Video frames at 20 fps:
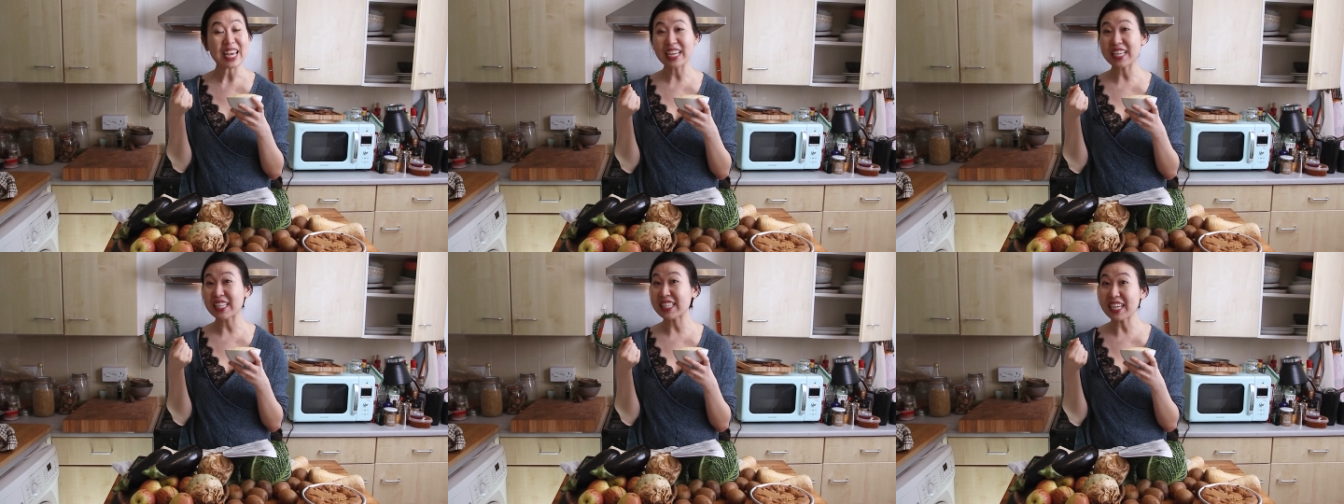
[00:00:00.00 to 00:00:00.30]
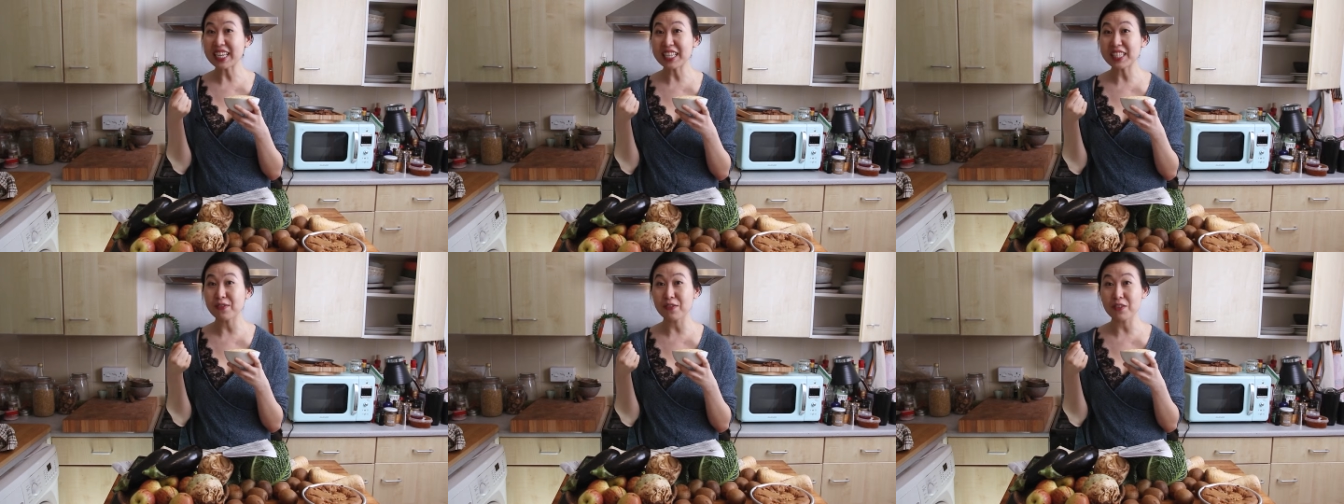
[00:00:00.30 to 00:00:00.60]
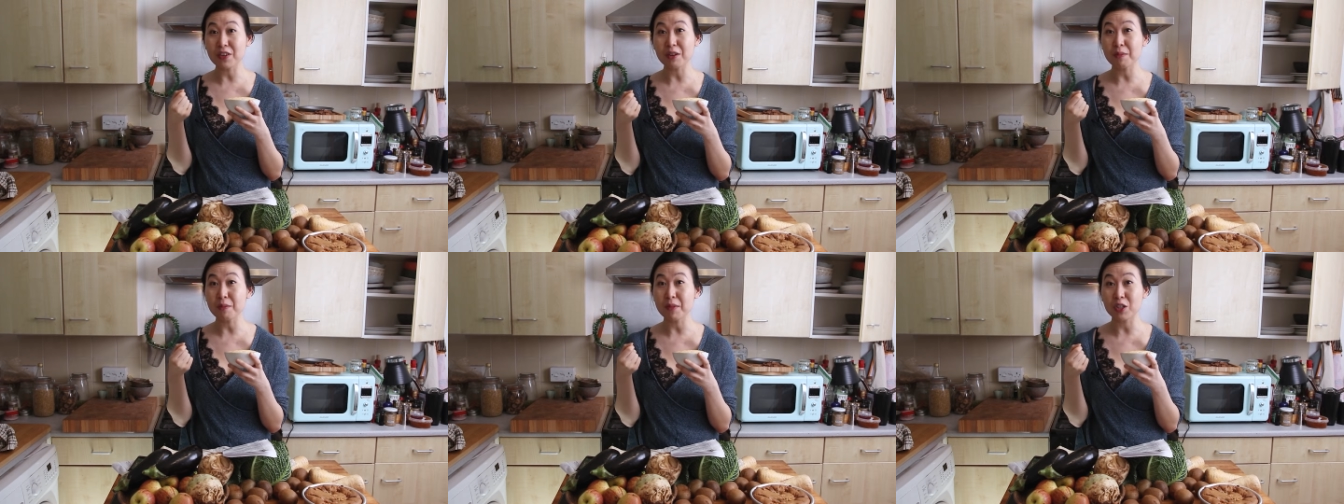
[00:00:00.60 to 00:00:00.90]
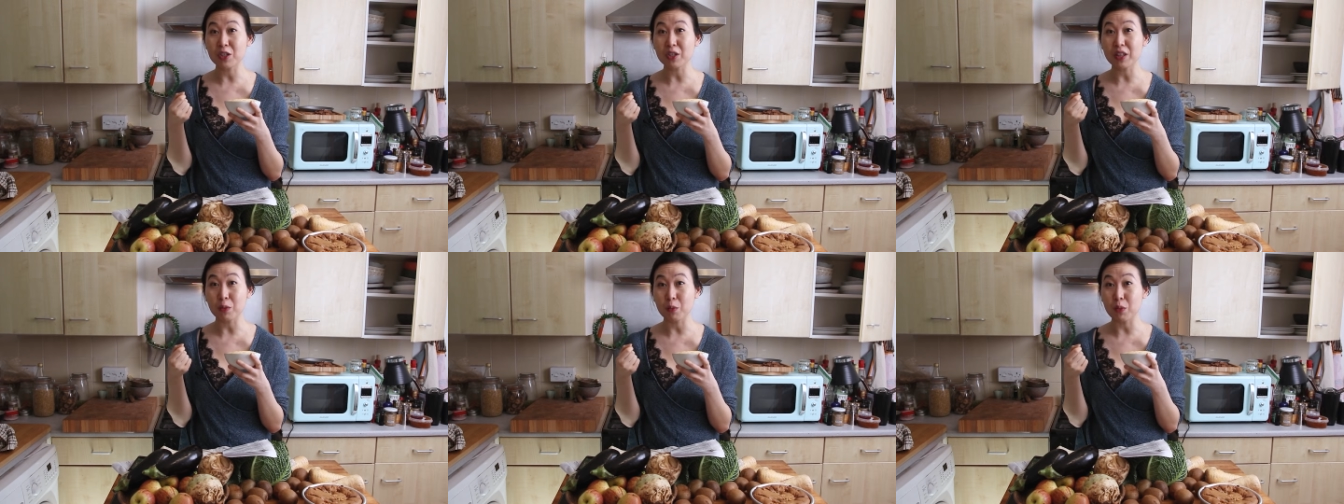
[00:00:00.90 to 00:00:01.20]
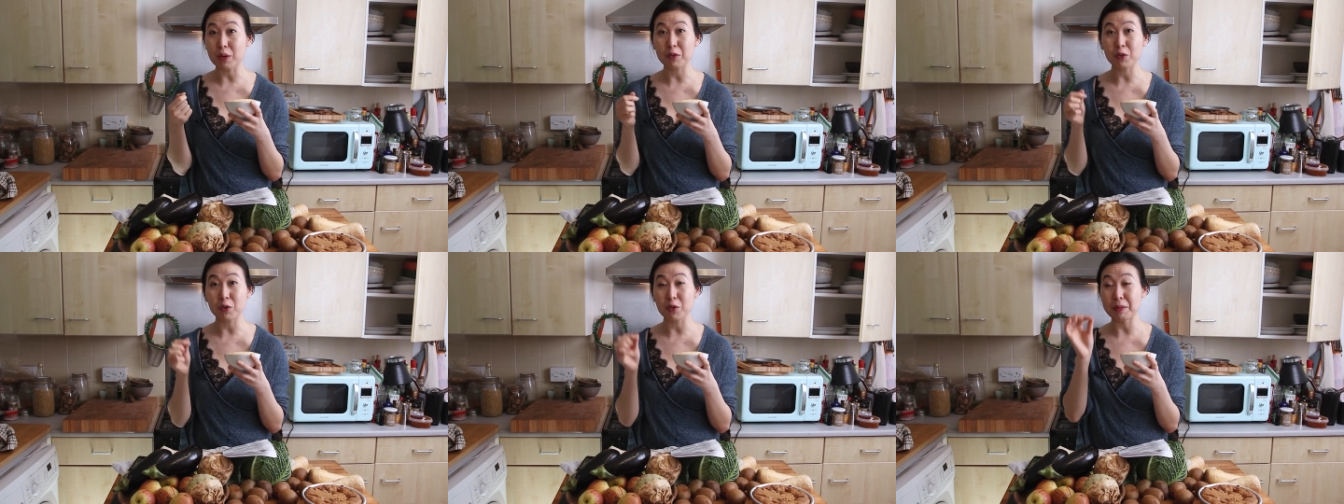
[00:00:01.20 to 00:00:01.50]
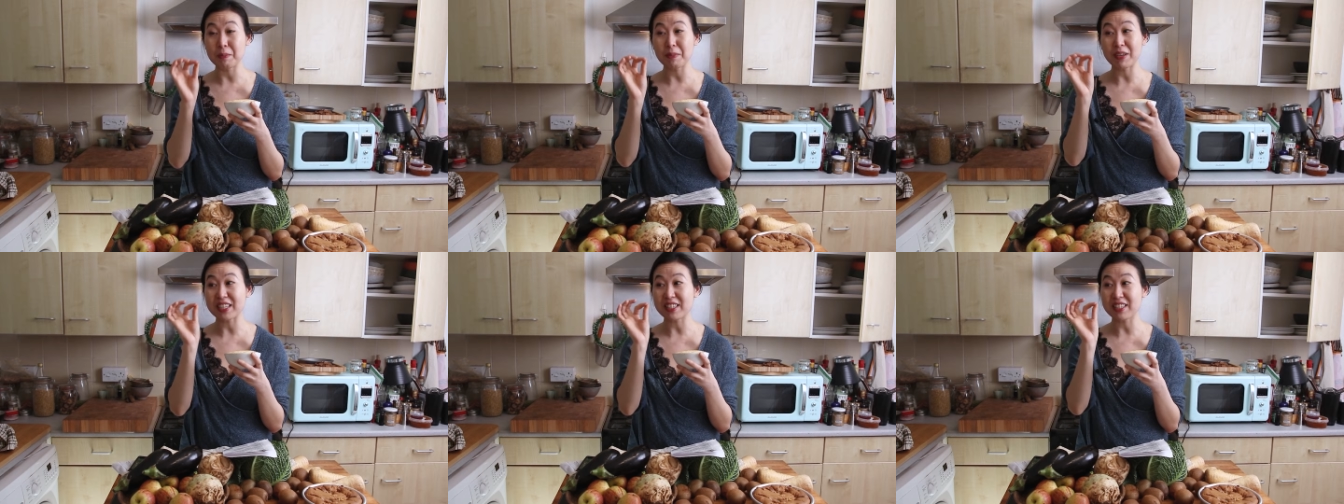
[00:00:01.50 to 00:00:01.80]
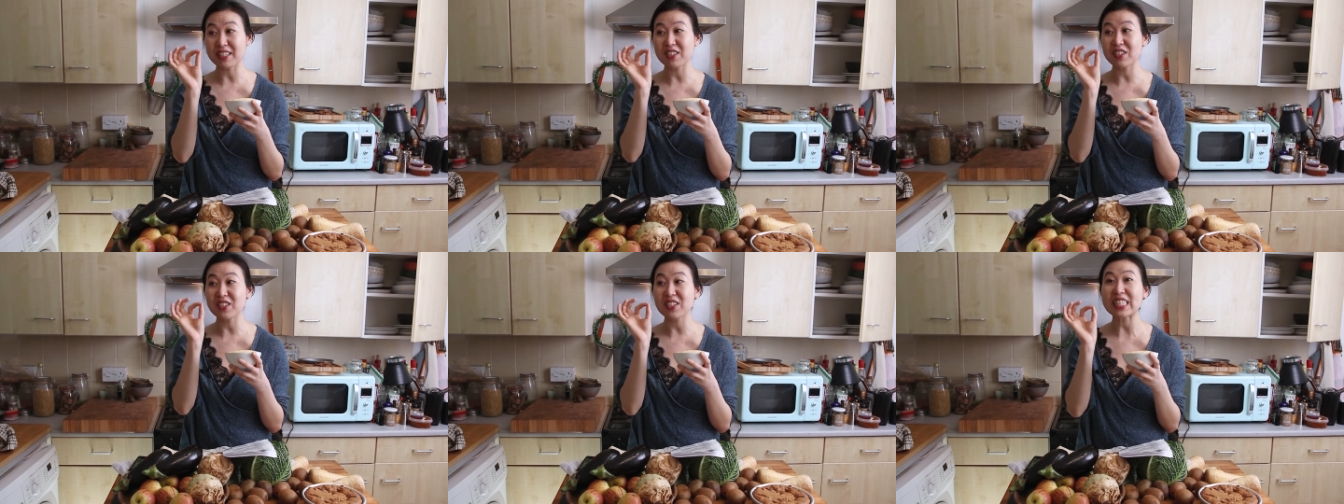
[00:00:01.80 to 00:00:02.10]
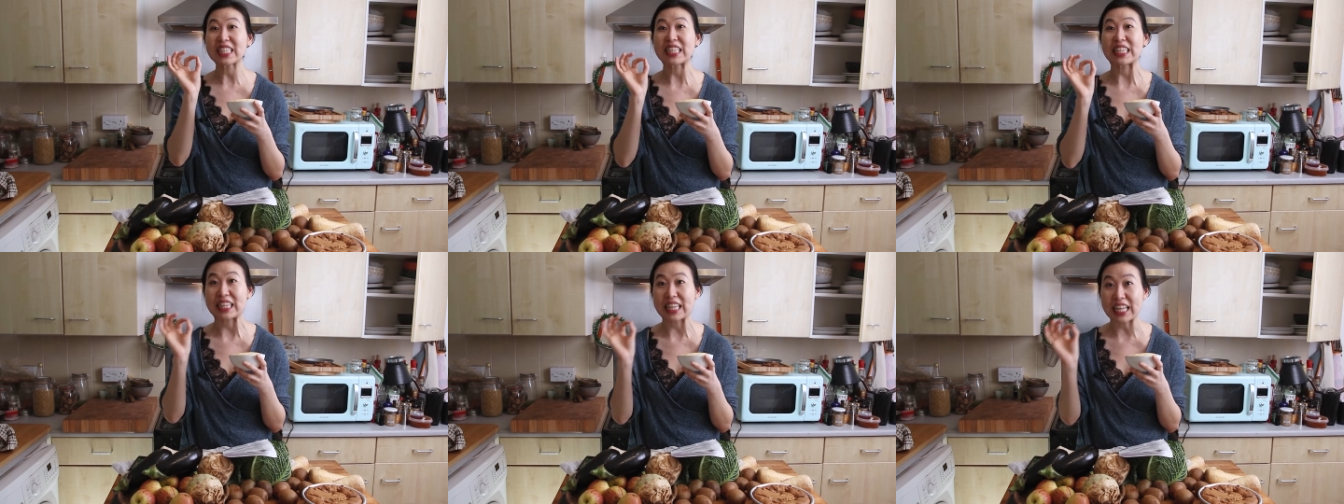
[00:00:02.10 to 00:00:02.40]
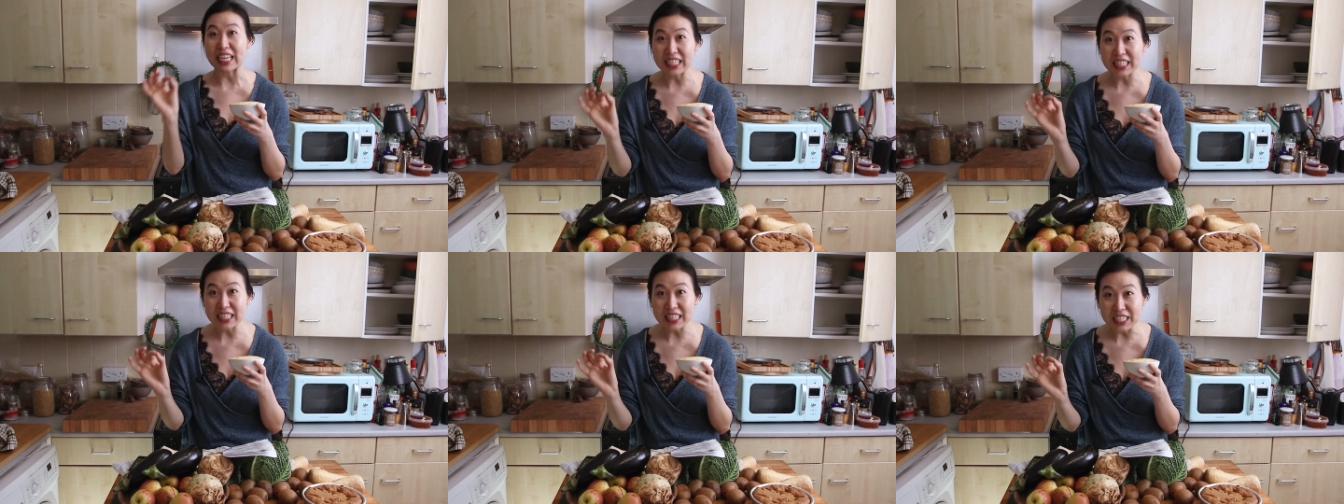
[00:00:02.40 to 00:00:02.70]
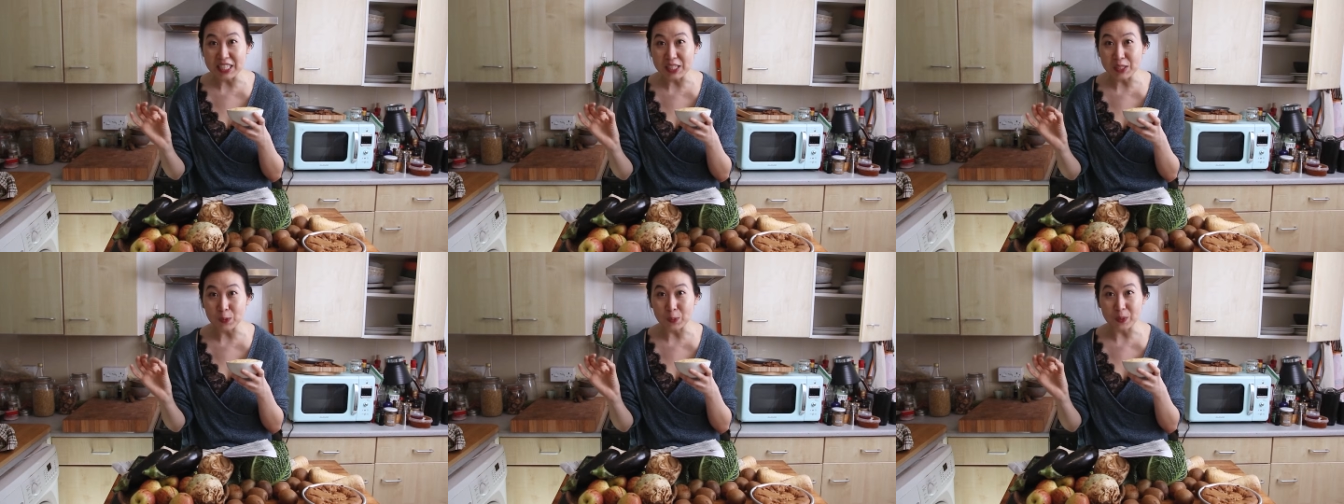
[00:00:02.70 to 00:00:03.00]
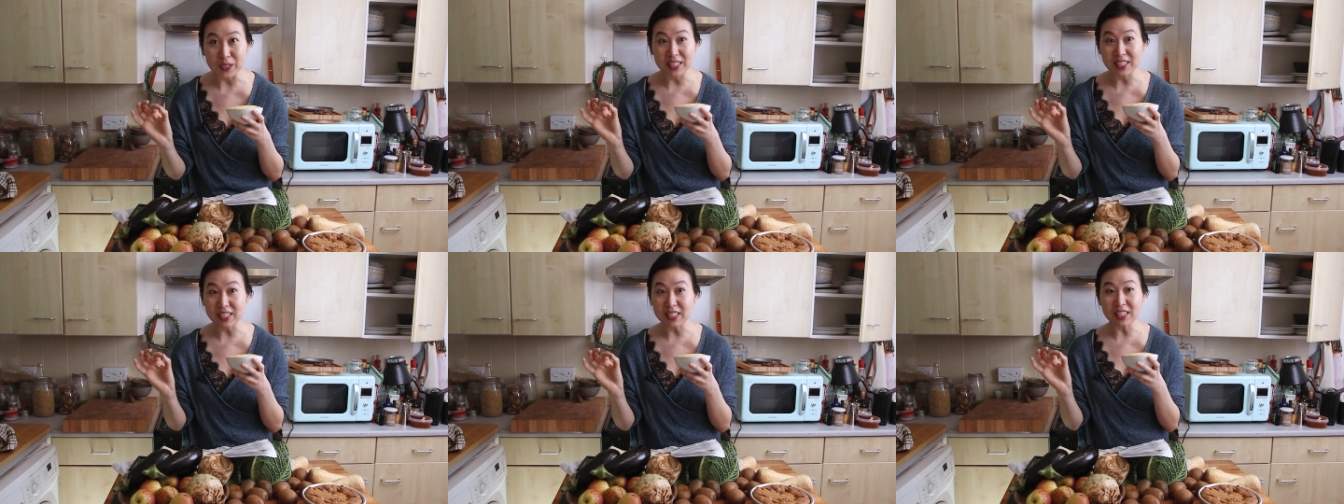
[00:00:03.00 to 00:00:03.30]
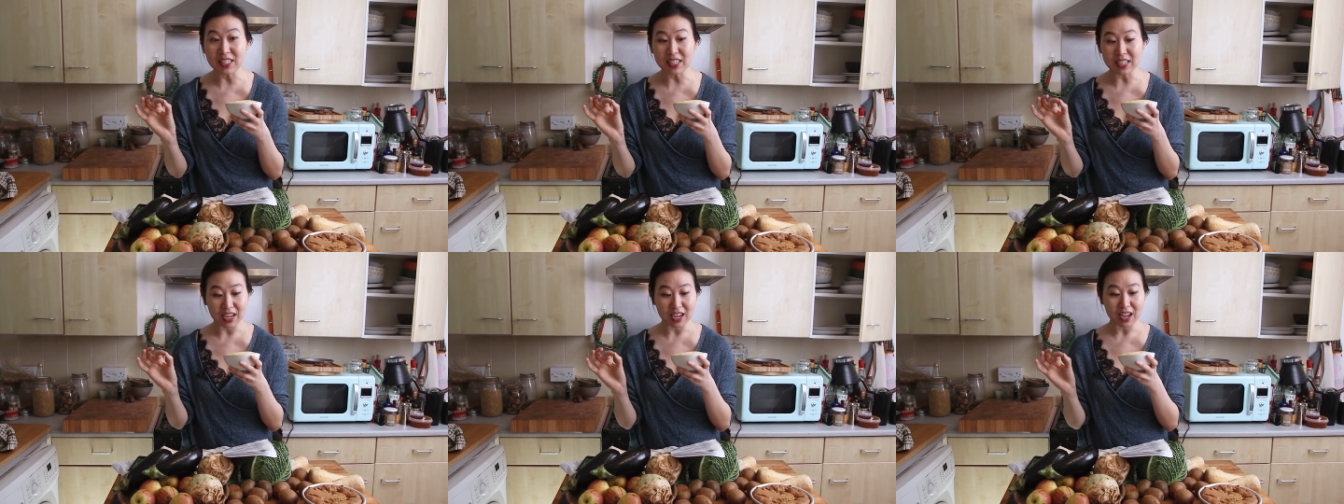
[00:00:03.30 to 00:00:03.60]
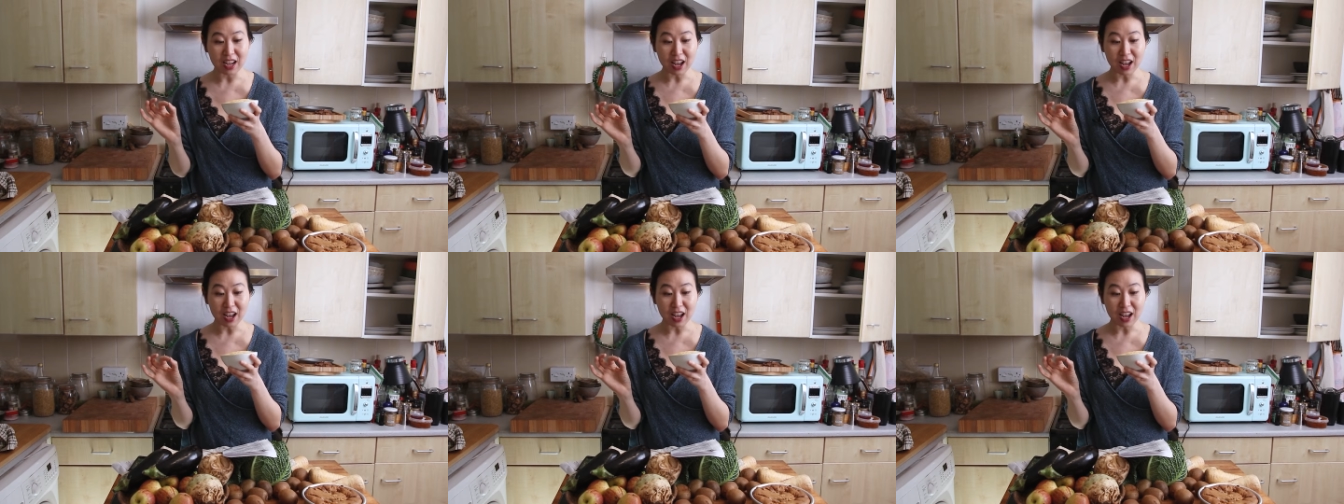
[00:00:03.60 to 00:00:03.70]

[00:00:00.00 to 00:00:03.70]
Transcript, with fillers: it tastes very much like whipped cream because it's just lightly sweetened.